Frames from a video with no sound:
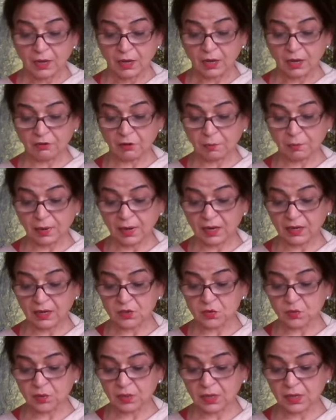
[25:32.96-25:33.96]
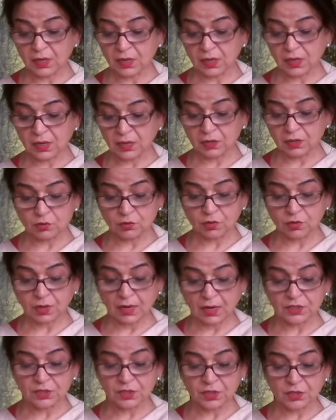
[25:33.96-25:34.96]
Our plan is working. Arjun
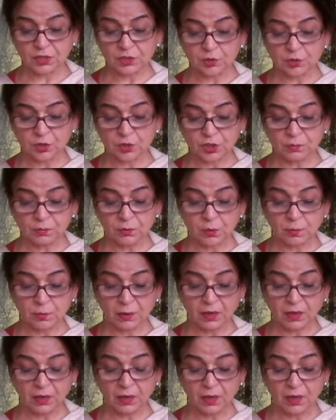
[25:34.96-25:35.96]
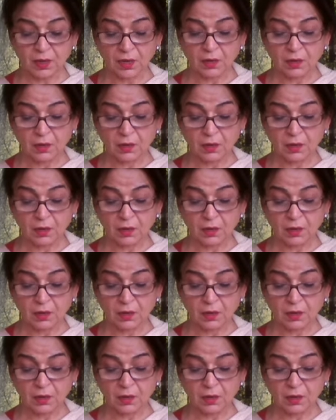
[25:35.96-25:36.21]
rides at Susham's men,